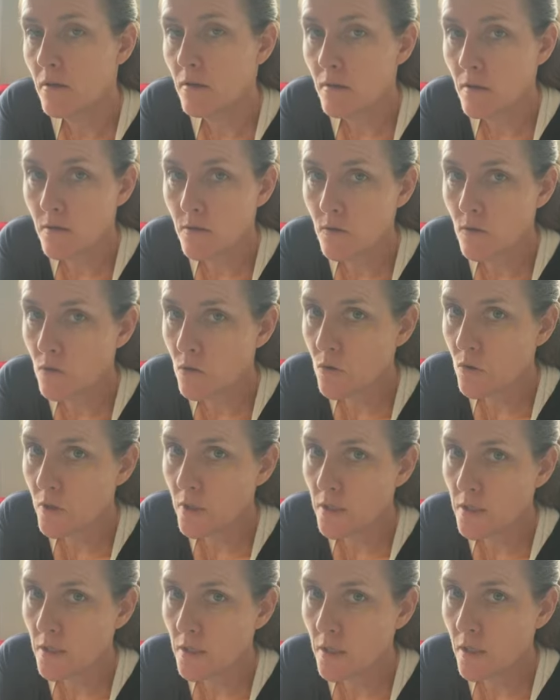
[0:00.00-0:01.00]
This is
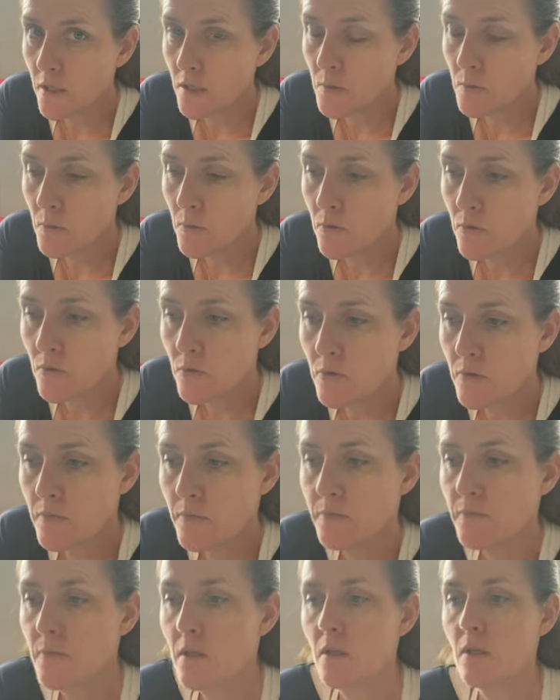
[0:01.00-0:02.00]
according to the experts.
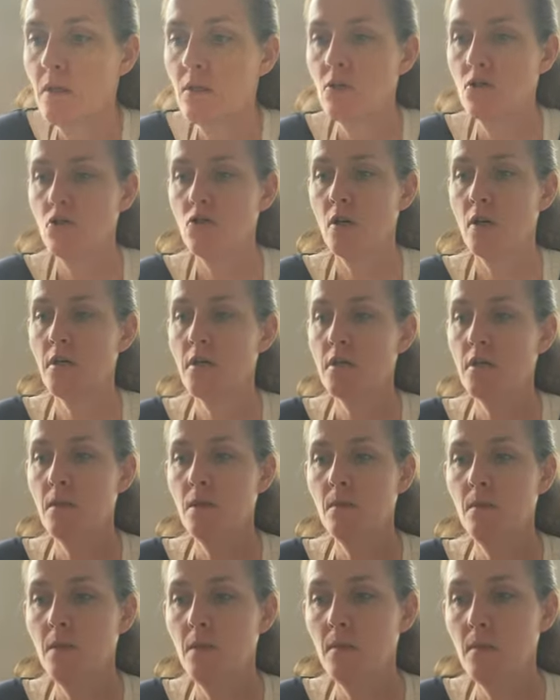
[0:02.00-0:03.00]
Trust,
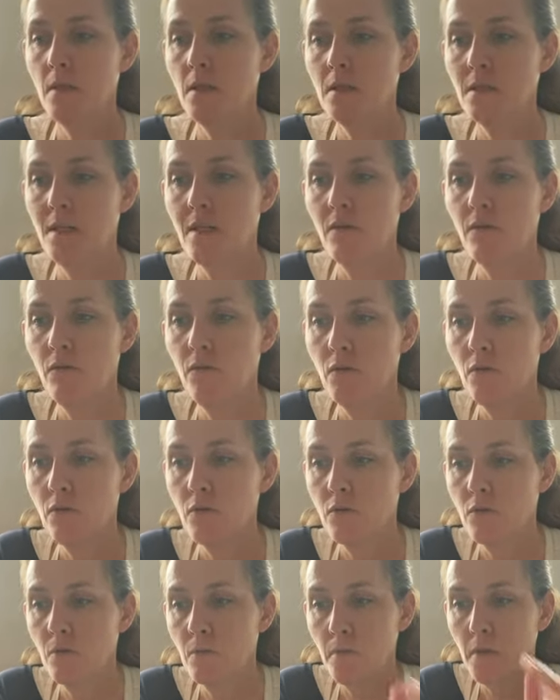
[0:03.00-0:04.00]
commitment, and
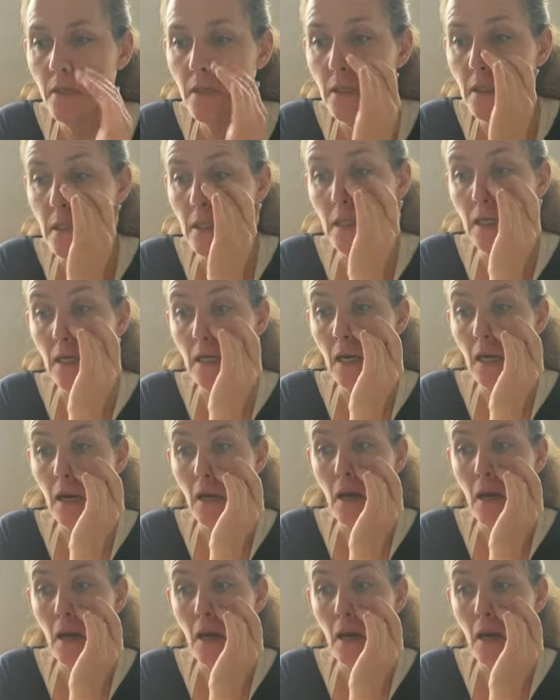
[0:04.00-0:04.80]
vulnerability.